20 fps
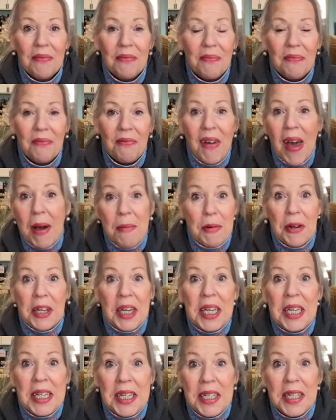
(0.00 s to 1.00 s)
fabric
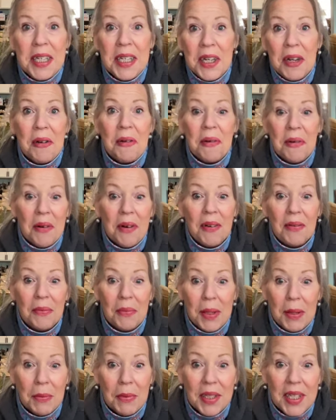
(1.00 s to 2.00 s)
is, so
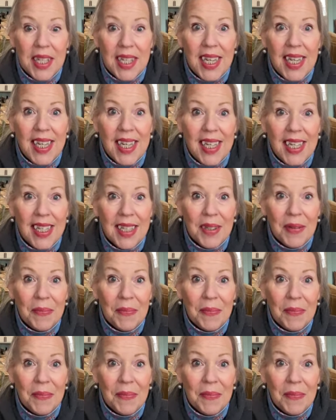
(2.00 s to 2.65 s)
we will see.